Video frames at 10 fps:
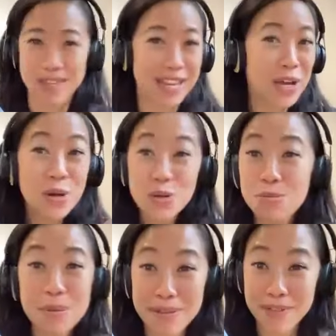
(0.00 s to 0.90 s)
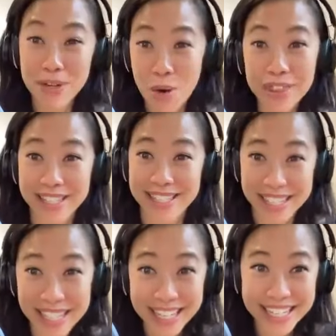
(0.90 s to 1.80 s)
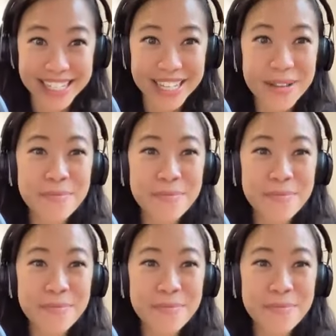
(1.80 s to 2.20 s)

Like, do people even know what this is?